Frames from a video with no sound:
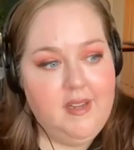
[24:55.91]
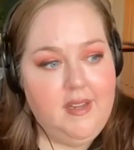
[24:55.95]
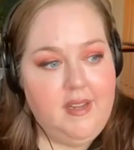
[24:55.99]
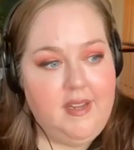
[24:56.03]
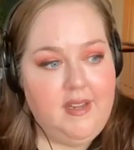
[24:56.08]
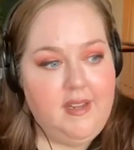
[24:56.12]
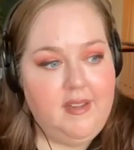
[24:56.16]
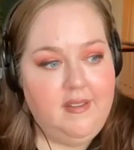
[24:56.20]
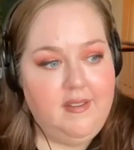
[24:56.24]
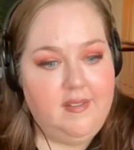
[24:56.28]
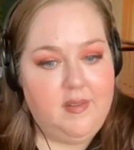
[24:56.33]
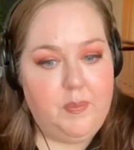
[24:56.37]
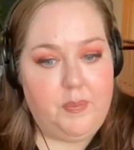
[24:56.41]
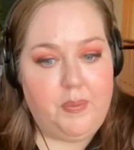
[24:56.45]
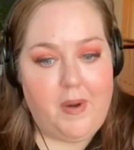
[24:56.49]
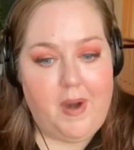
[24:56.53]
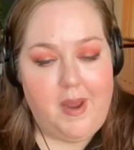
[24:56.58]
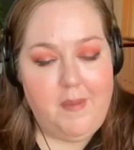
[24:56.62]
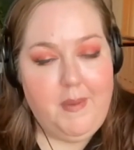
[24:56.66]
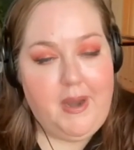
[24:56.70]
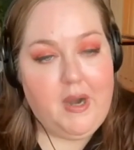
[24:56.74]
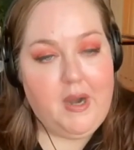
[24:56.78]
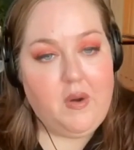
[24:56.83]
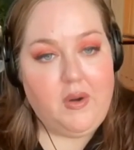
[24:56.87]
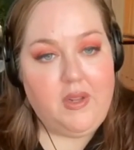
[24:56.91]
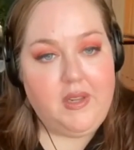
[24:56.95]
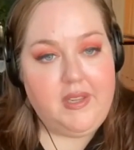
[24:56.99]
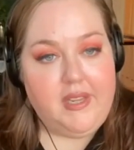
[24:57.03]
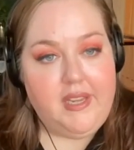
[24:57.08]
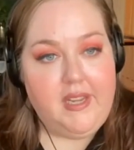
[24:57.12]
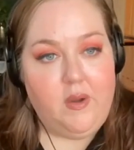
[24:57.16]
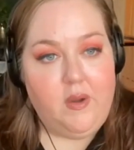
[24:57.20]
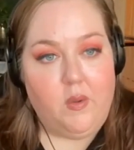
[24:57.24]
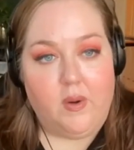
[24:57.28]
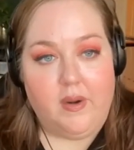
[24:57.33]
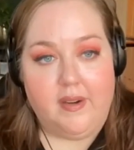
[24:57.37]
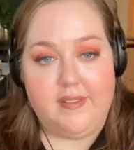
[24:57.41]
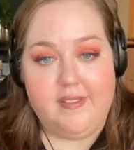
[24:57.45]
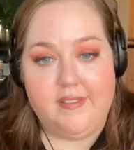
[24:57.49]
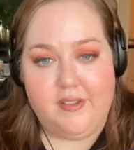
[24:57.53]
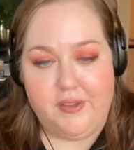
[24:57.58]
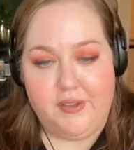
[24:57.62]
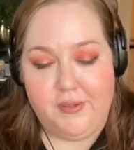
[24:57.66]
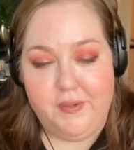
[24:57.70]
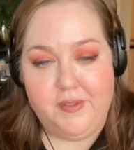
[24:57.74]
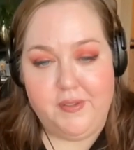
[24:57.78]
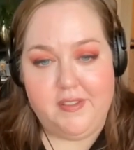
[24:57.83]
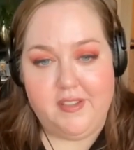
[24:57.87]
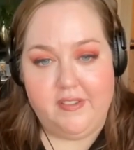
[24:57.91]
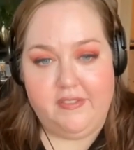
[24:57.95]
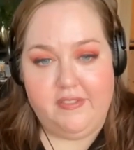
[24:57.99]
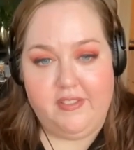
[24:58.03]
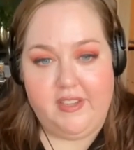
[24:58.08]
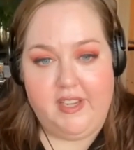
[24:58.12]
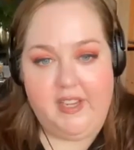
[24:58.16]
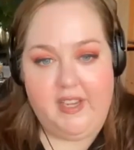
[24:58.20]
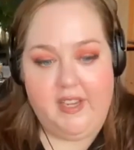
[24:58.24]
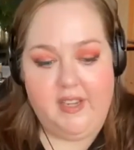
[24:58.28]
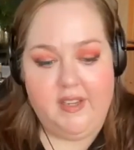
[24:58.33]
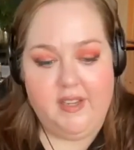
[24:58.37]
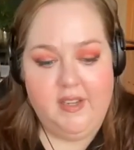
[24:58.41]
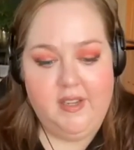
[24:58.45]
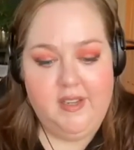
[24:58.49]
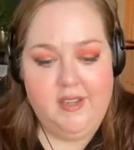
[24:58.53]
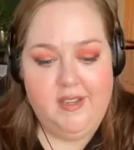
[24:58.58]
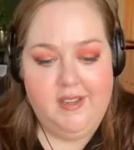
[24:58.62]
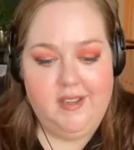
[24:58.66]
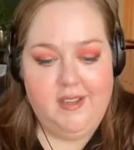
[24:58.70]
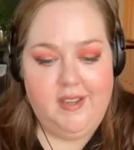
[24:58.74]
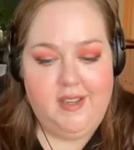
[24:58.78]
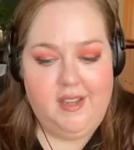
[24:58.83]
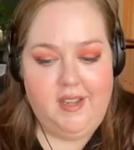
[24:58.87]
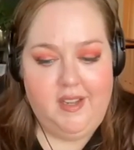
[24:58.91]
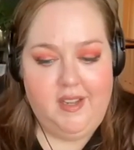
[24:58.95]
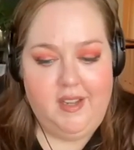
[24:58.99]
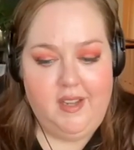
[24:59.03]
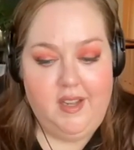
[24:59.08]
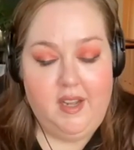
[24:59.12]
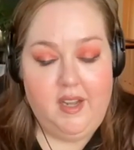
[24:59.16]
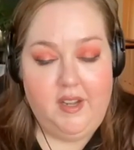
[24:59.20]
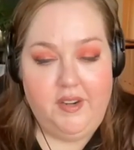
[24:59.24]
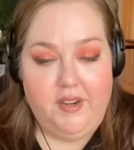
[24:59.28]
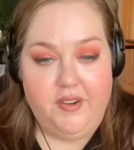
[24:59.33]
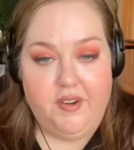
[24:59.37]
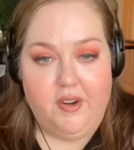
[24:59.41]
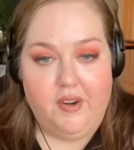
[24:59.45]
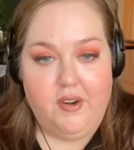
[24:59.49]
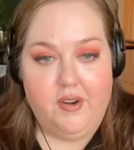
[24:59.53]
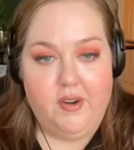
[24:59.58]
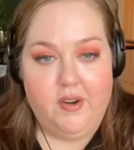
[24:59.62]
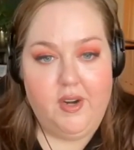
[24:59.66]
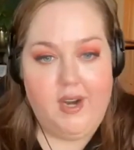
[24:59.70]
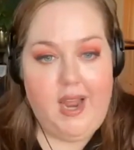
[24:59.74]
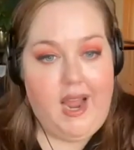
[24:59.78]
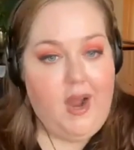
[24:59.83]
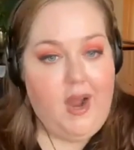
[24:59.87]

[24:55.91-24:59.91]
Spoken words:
is primarily or exclusively under